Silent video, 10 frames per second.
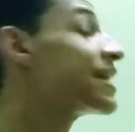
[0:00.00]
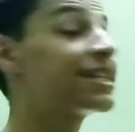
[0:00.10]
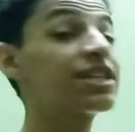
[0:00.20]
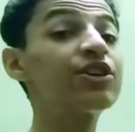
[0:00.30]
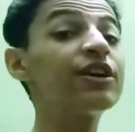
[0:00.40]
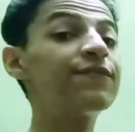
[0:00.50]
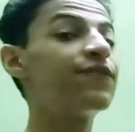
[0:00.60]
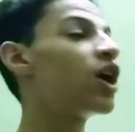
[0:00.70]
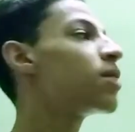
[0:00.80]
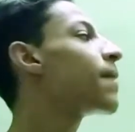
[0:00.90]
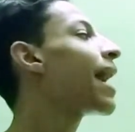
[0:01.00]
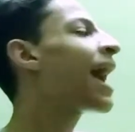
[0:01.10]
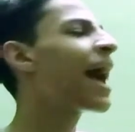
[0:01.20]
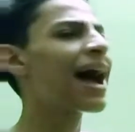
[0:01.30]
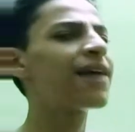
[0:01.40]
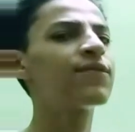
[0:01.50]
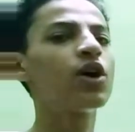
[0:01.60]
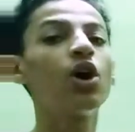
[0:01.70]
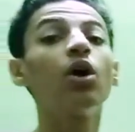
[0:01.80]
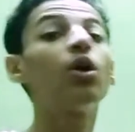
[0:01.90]
the auxiliary verb have
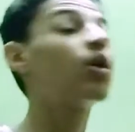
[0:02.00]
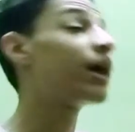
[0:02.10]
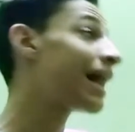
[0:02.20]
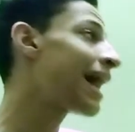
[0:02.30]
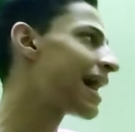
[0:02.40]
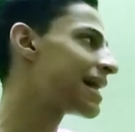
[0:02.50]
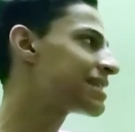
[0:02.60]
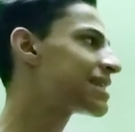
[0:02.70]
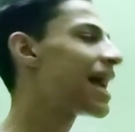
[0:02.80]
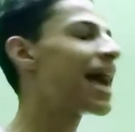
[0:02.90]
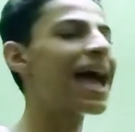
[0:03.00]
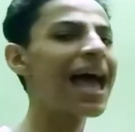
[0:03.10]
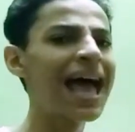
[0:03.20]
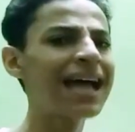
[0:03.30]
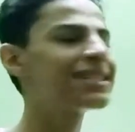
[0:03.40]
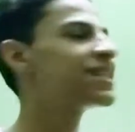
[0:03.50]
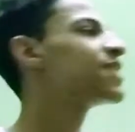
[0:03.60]
or has and